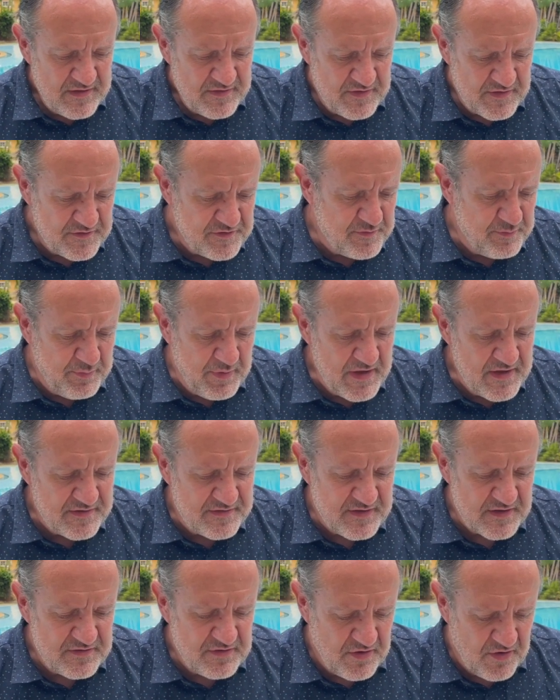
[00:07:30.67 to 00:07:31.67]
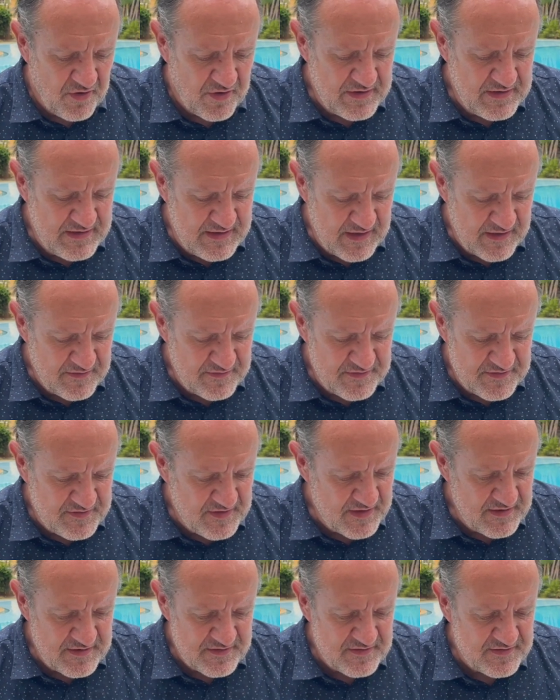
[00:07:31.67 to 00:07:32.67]
this peace that God gives
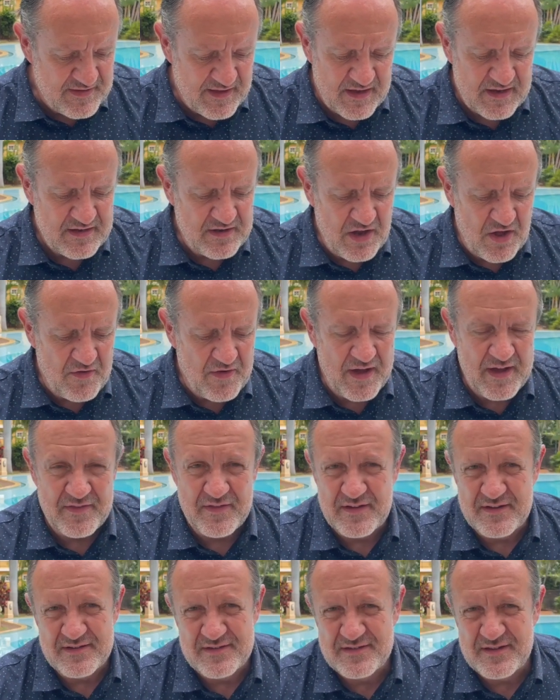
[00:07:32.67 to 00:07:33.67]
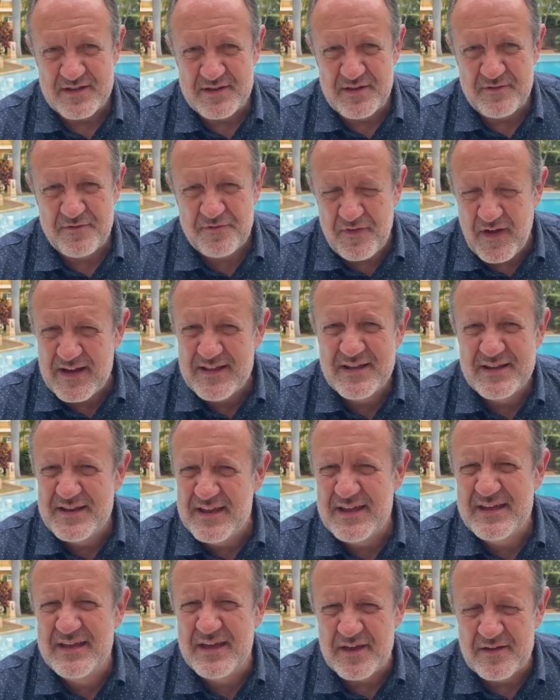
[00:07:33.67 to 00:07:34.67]
that is like no other, is that the fact that
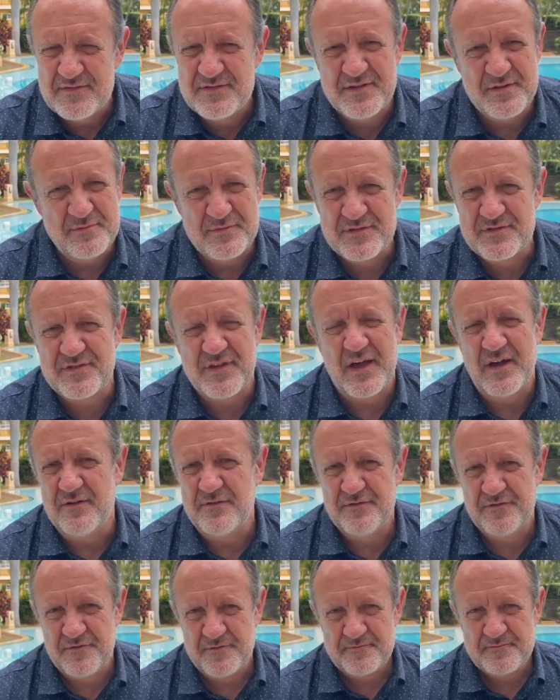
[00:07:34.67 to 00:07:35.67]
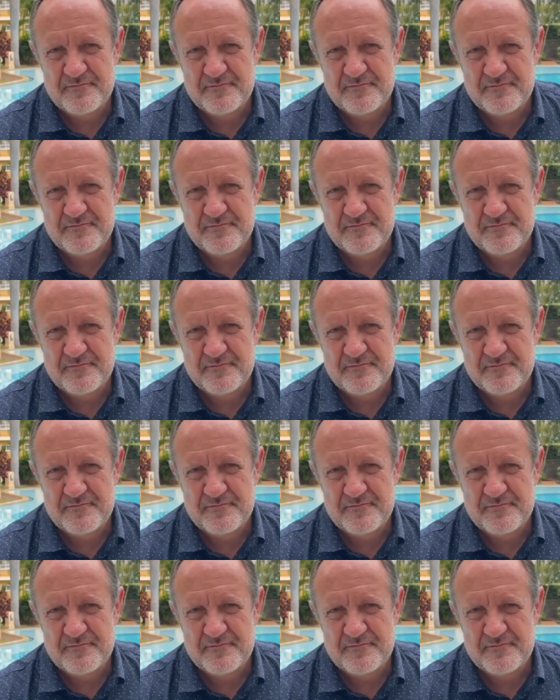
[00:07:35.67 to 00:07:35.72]
he gives himself